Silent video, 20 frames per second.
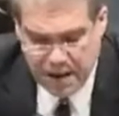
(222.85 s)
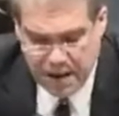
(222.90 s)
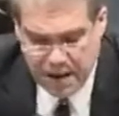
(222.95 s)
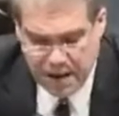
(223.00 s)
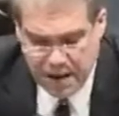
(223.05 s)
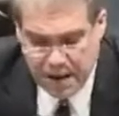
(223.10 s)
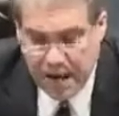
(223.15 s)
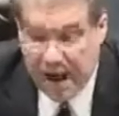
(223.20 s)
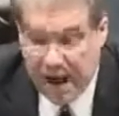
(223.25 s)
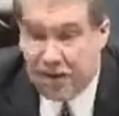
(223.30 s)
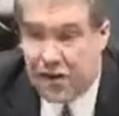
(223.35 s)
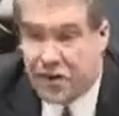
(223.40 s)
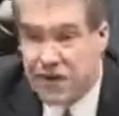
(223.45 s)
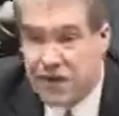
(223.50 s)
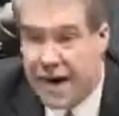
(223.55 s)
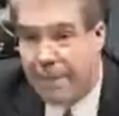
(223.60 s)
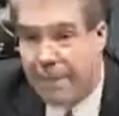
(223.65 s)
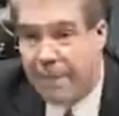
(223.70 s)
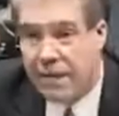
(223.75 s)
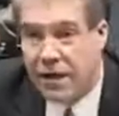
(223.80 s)
Now, this
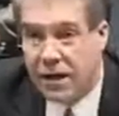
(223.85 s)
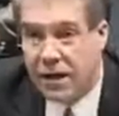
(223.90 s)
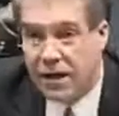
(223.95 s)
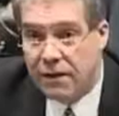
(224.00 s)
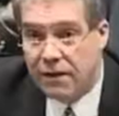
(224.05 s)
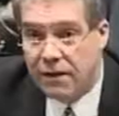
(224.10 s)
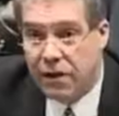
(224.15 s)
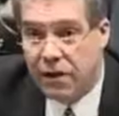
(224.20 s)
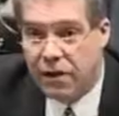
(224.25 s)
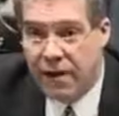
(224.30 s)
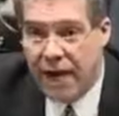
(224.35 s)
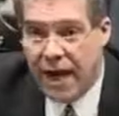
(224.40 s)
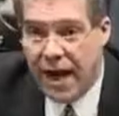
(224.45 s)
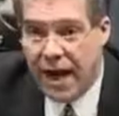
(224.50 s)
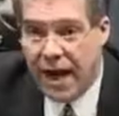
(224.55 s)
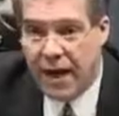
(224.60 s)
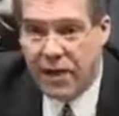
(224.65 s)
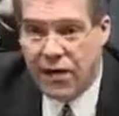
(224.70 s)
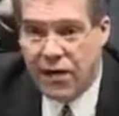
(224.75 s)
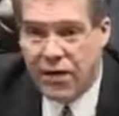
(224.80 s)
happened on the floor of the
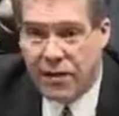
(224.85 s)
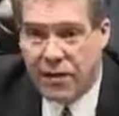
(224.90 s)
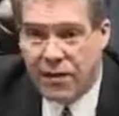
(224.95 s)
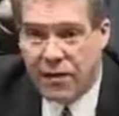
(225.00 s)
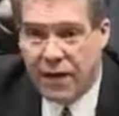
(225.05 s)
House.